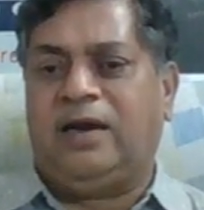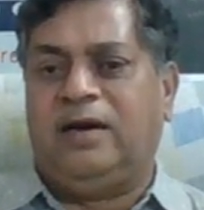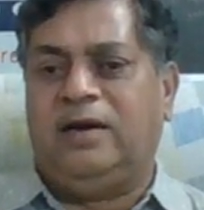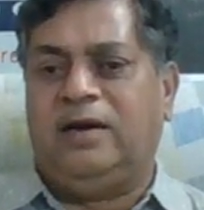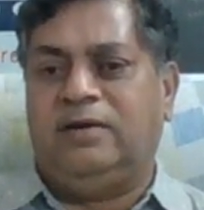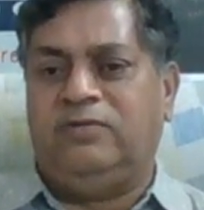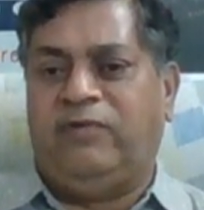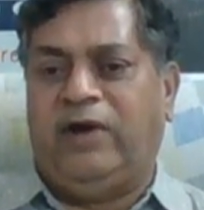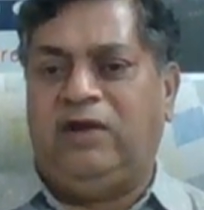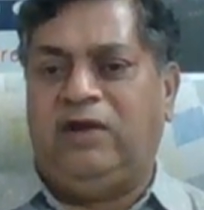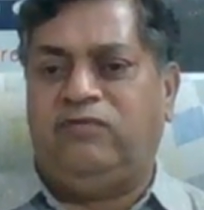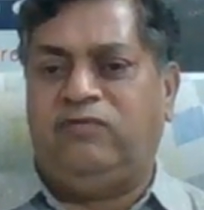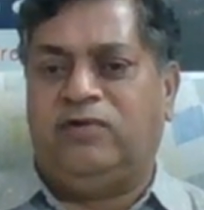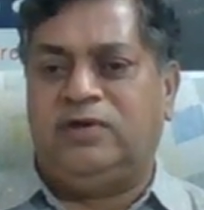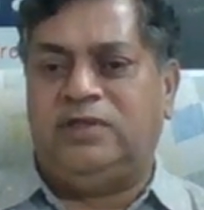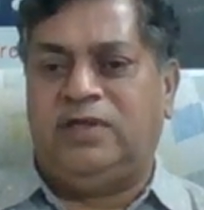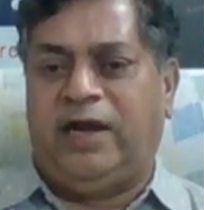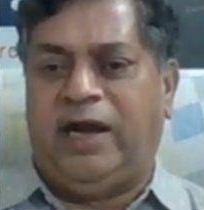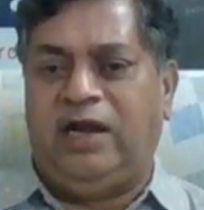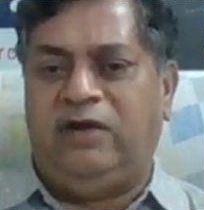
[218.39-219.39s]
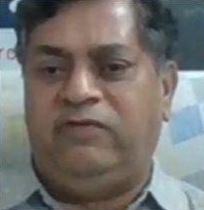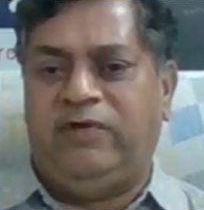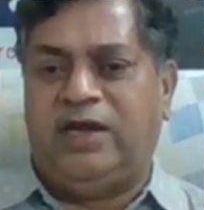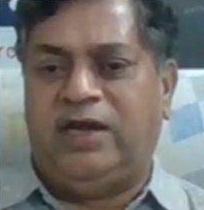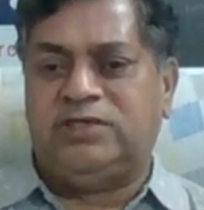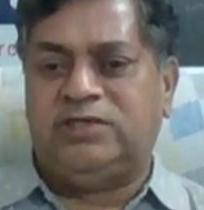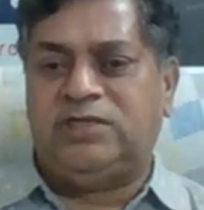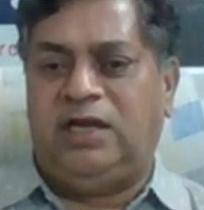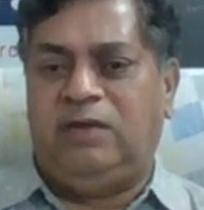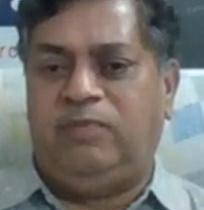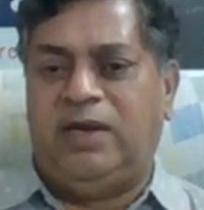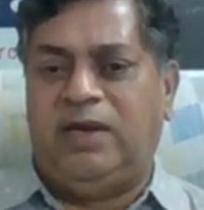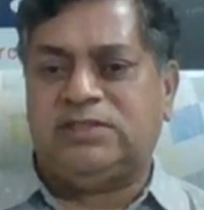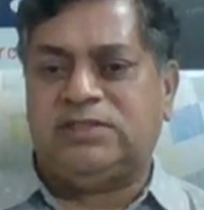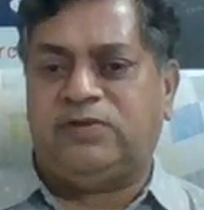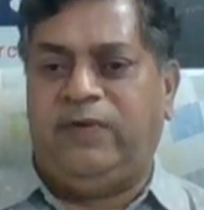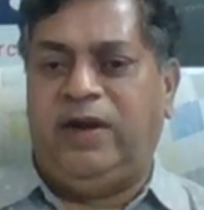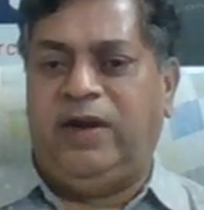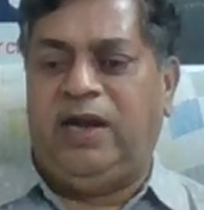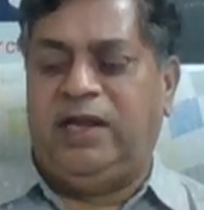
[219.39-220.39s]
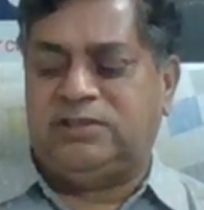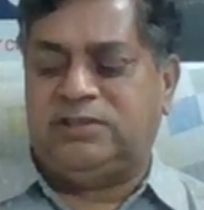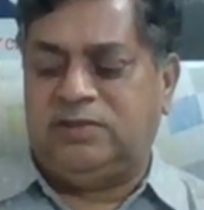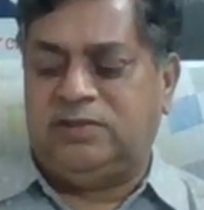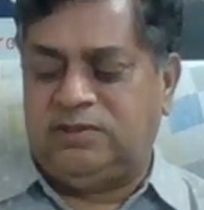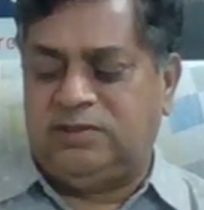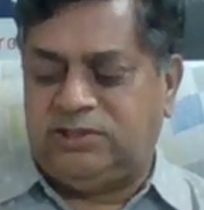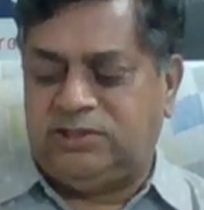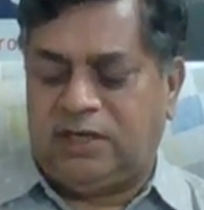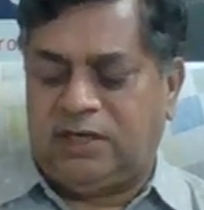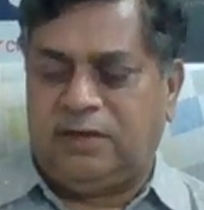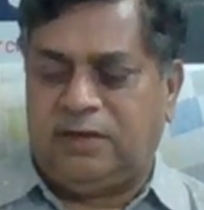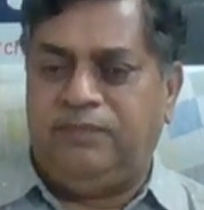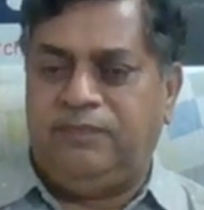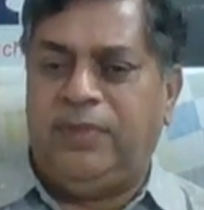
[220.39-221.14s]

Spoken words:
White found the right variation. He plays Queen D7 check.